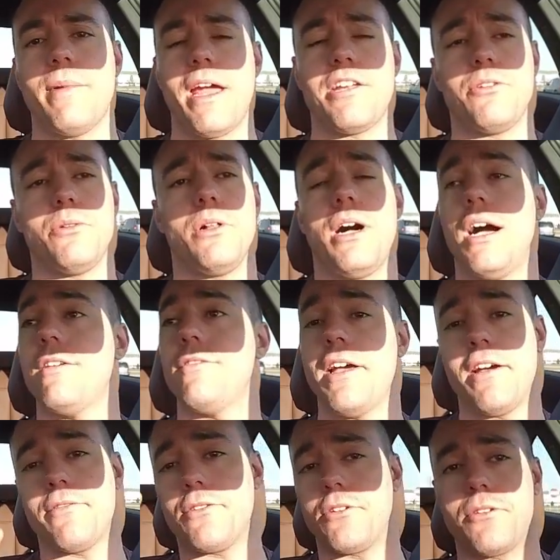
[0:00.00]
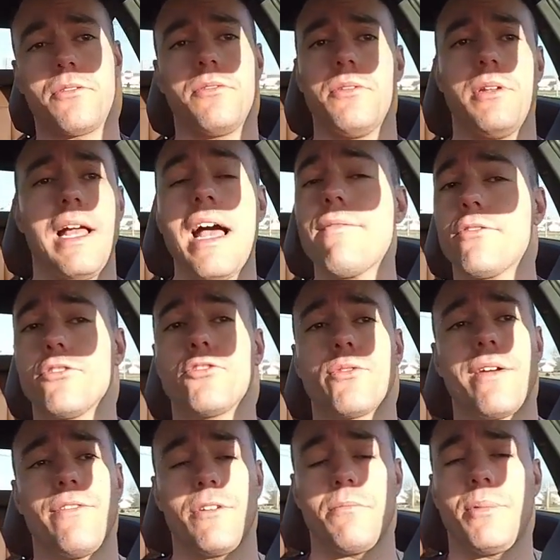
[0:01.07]
manual I've ever
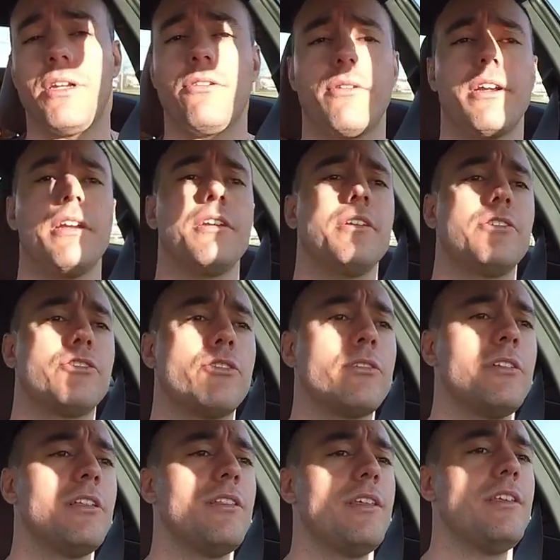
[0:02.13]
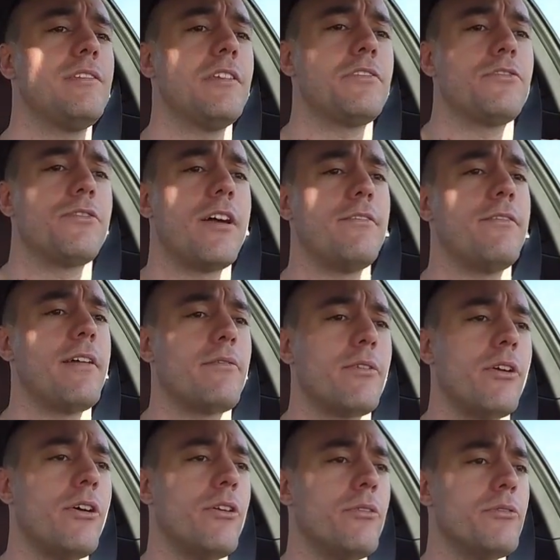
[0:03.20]
driven, period. Certainly the easiest to drive I've
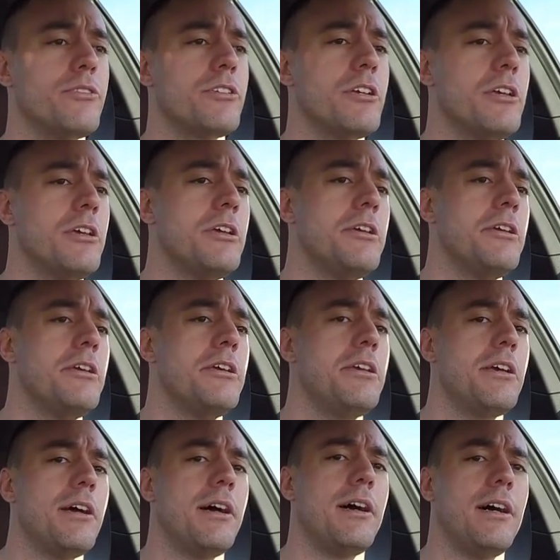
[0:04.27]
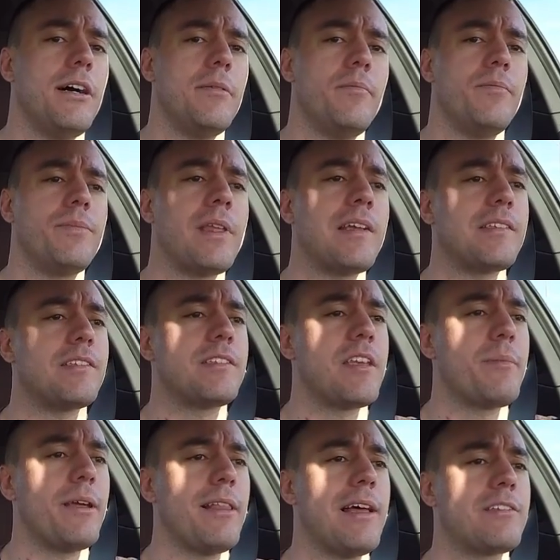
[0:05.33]
ever owned. As I
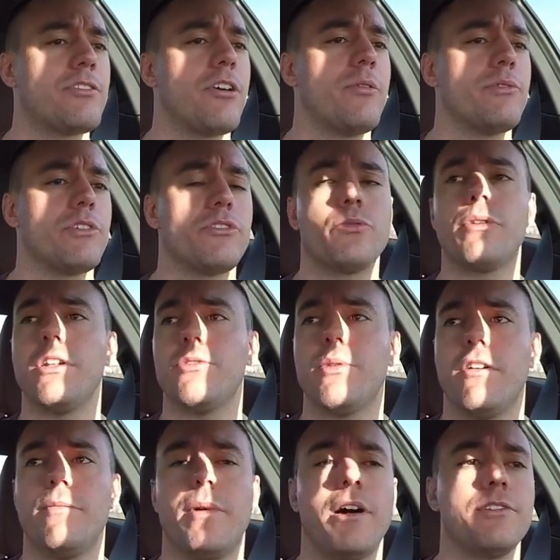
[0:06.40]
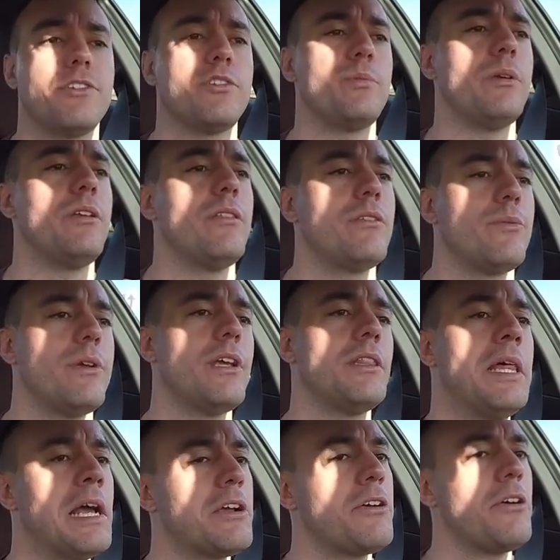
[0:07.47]
said, my last car was a 2012 Mazda Speed 3,
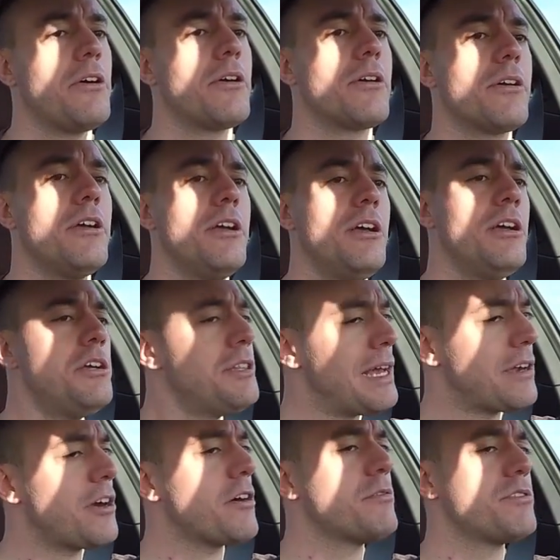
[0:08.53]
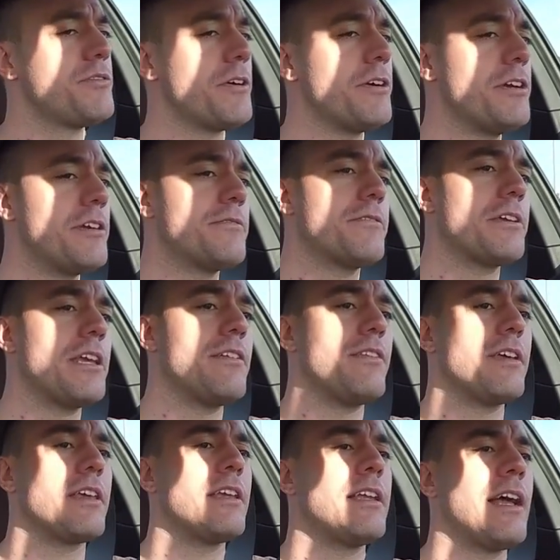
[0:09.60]
and that car was very
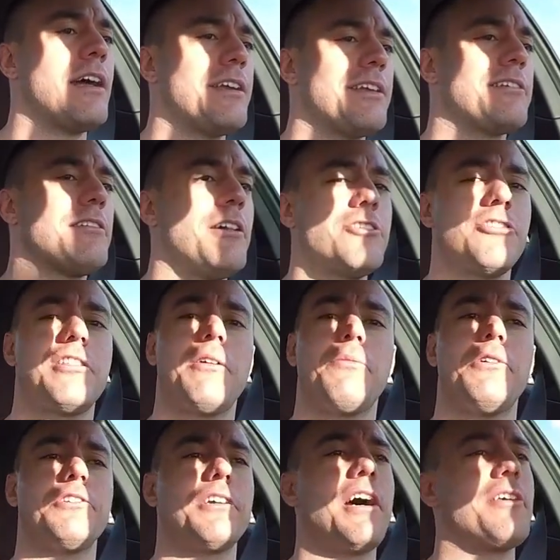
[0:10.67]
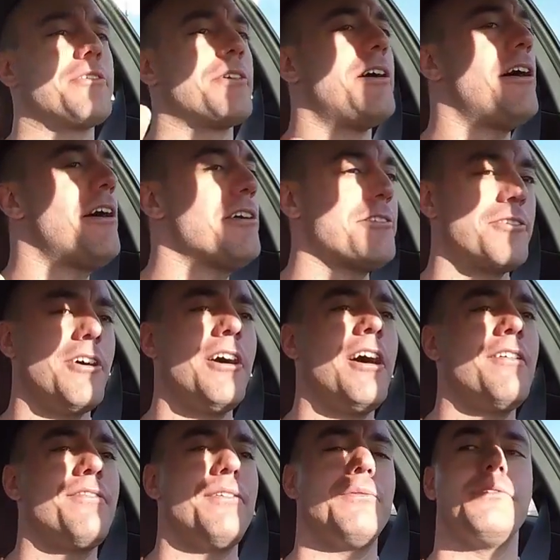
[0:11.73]
unforgiving. It had a clutch that was either on or
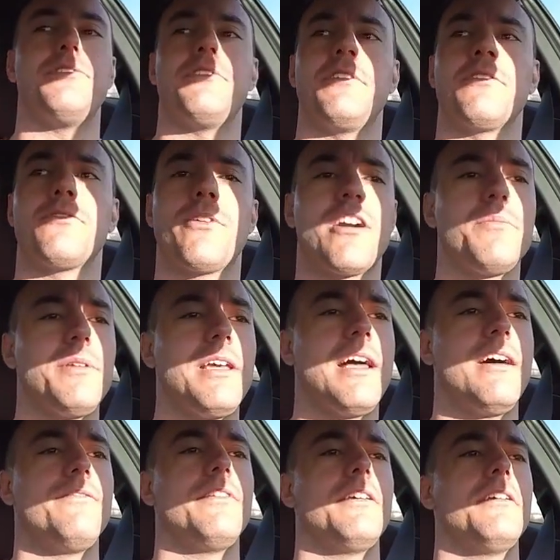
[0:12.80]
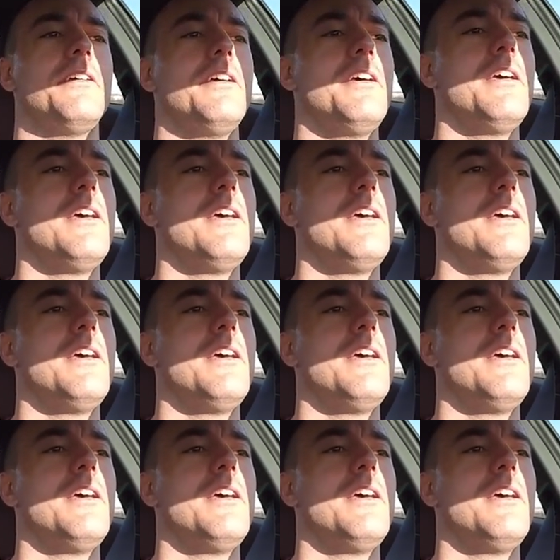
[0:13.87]
off. It was incredibly heavy.